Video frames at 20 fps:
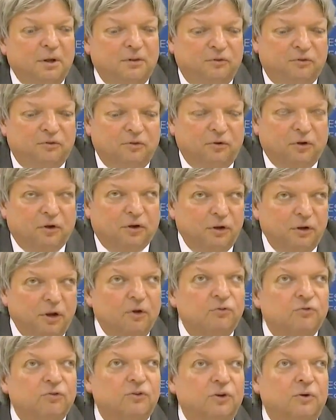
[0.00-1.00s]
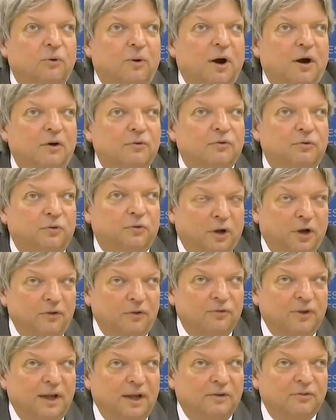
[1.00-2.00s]
But the closer you are to the
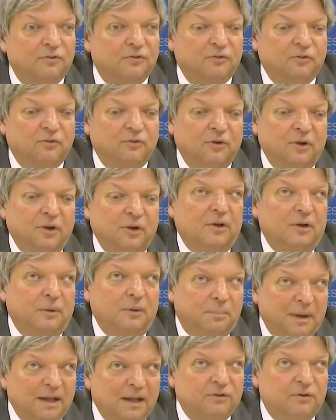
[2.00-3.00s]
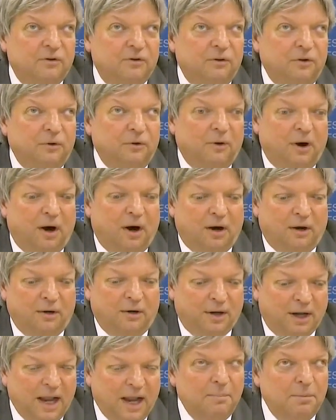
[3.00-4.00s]
context, the better you
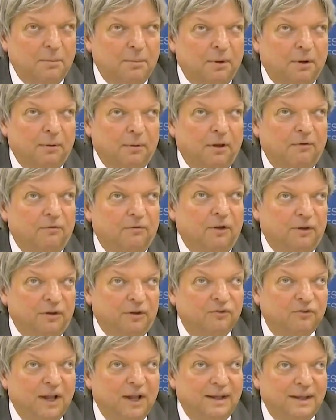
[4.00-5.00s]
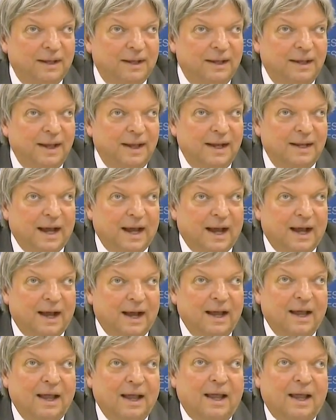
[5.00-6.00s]
are capable of understanding the data.
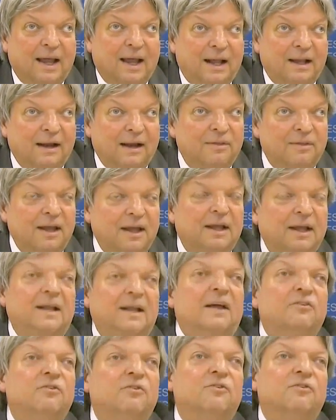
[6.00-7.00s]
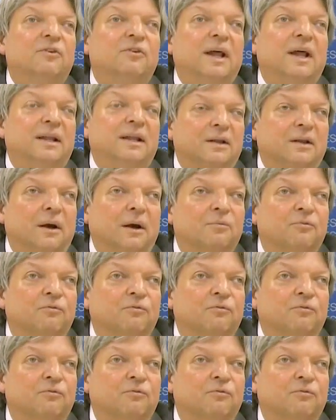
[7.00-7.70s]
And I think in essence then it